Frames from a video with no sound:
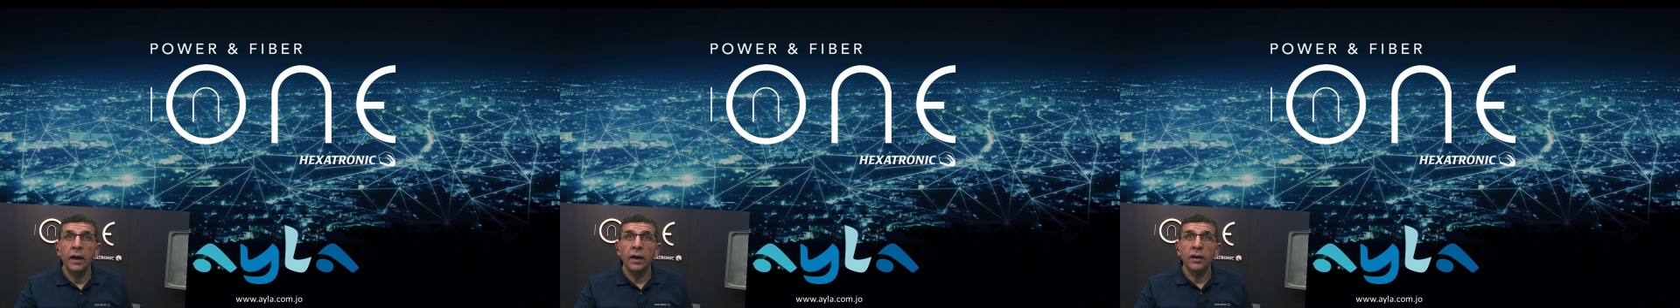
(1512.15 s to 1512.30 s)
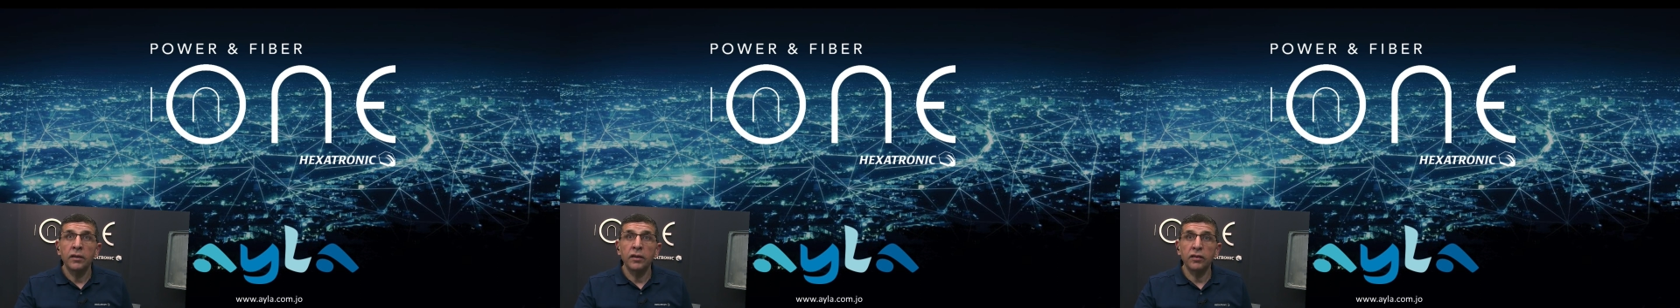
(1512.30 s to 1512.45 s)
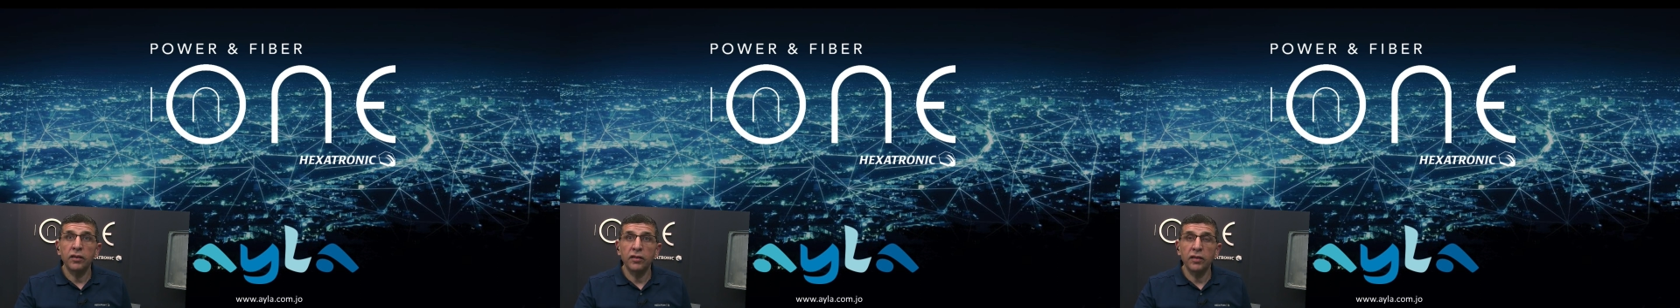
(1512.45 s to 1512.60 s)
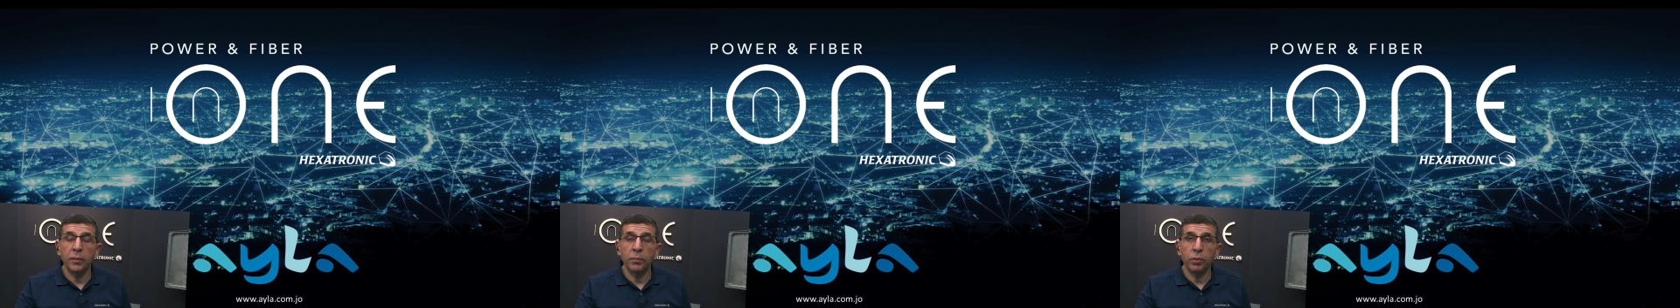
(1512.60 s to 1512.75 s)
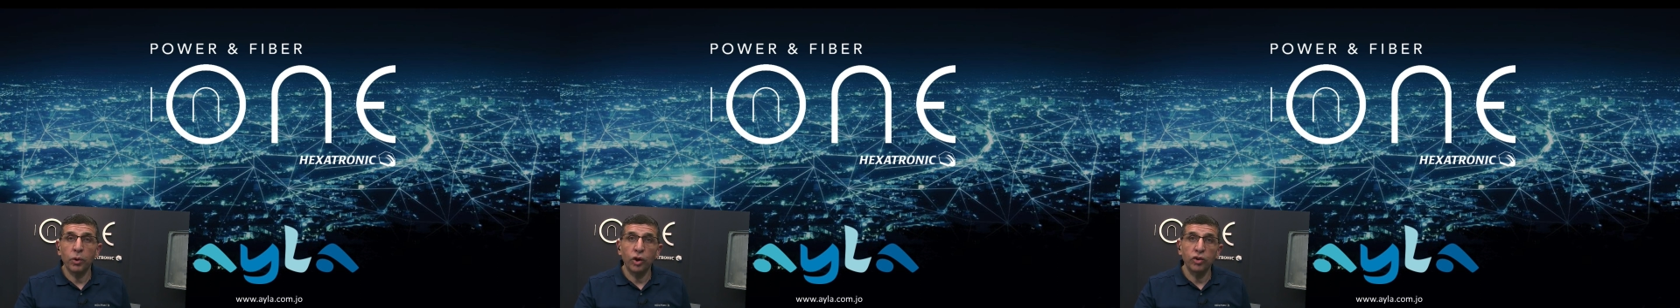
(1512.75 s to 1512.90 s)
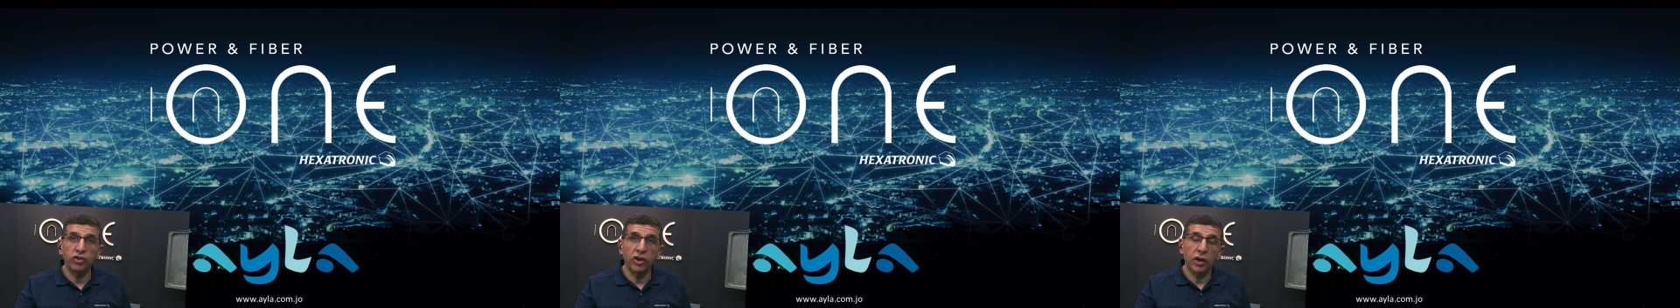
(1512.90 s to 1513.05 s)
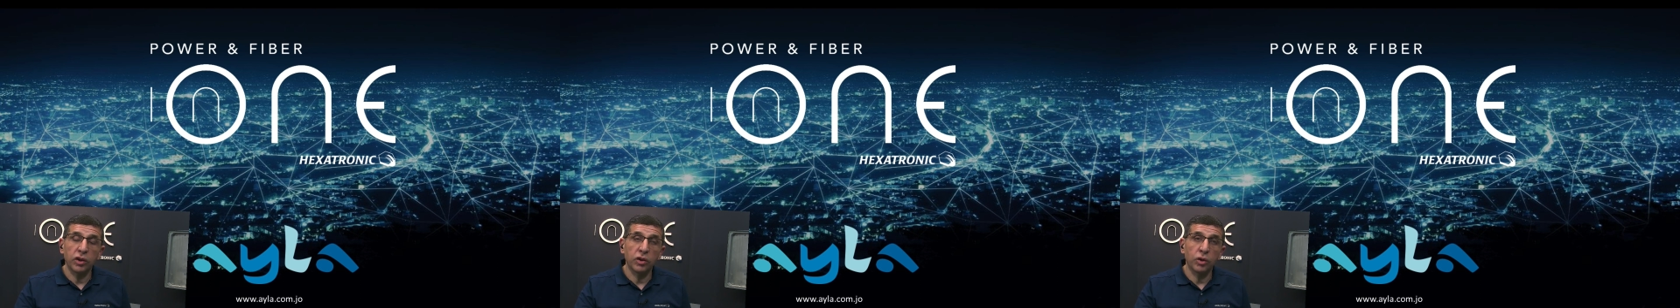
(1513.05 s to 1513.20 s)
This is a
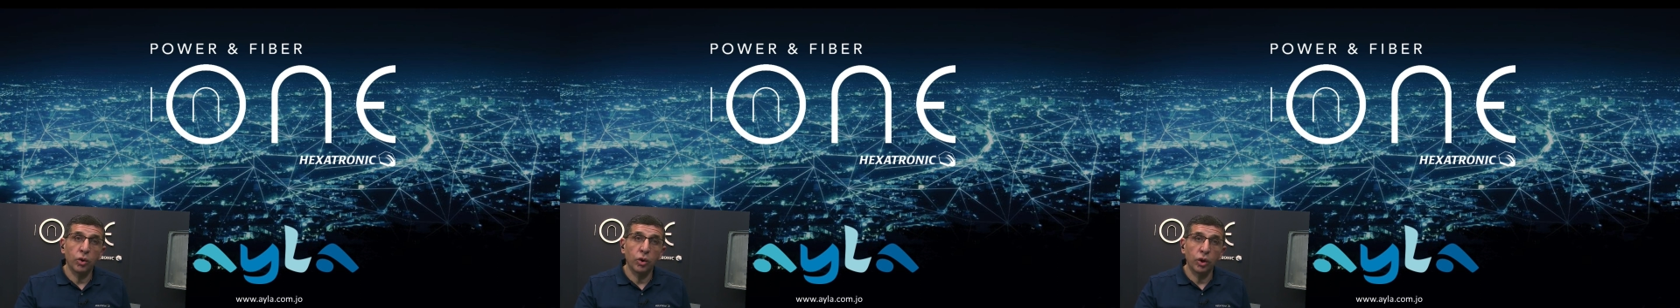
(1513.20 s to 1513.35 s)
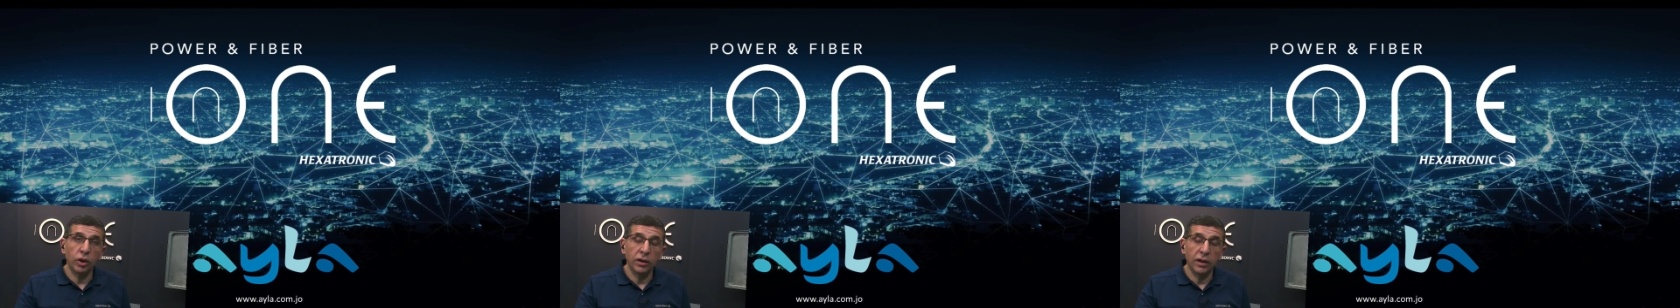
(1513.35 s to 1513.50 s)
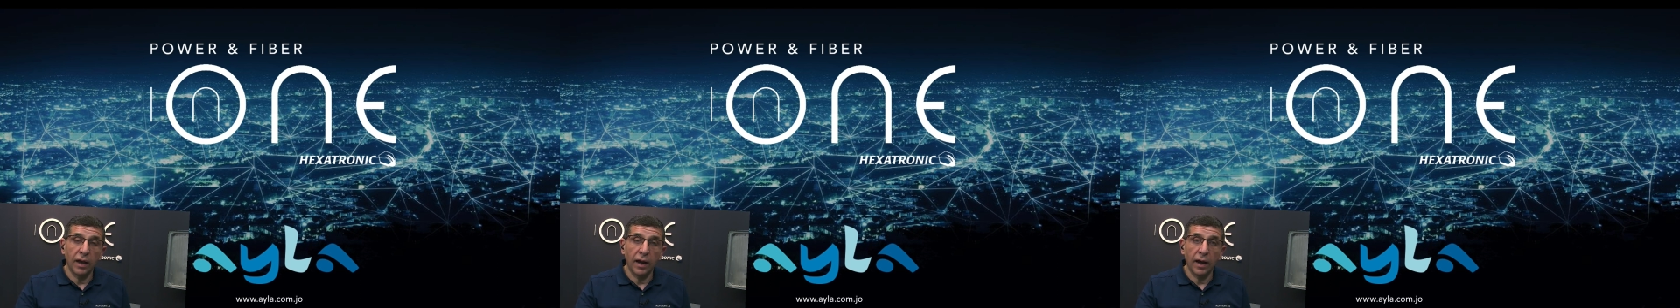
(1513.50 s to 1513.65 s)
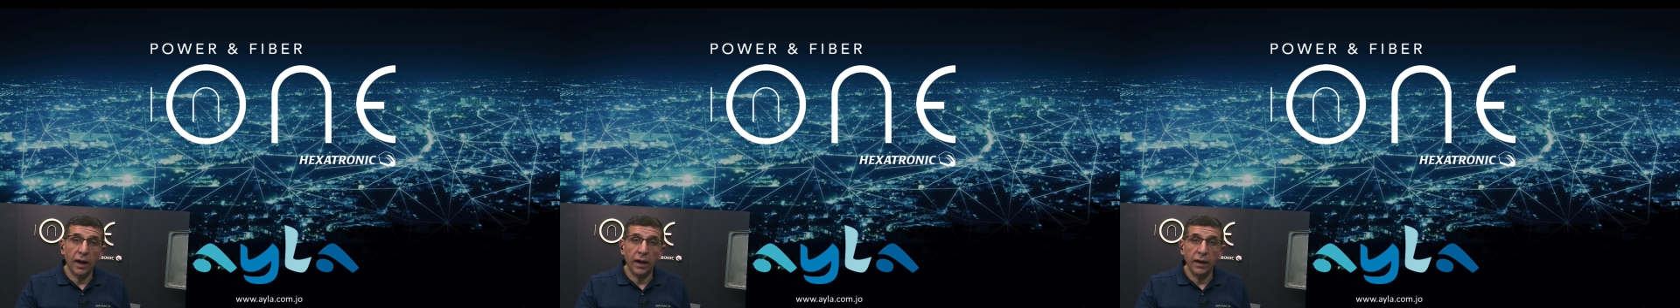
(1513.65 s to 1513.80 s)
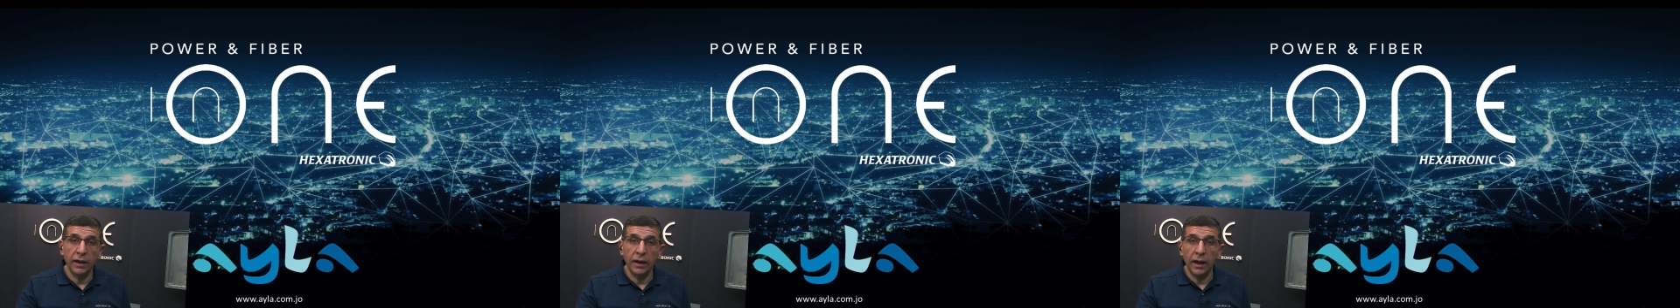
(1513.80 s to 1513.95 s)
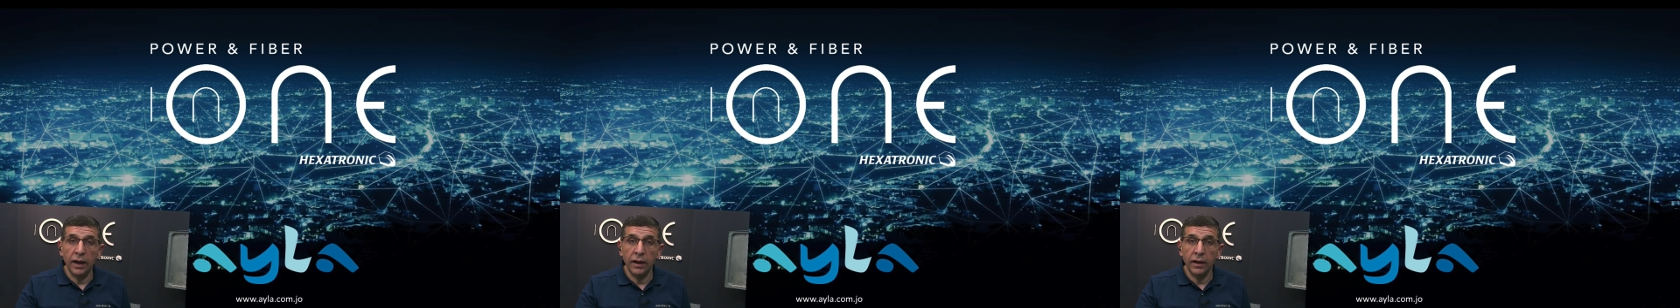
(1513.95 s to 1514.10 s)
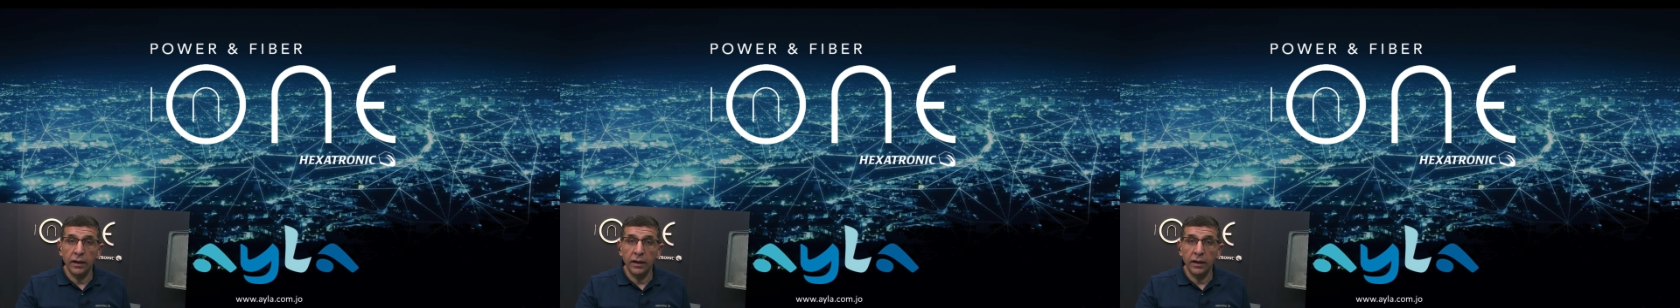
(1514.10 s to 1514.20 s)
project called Isla.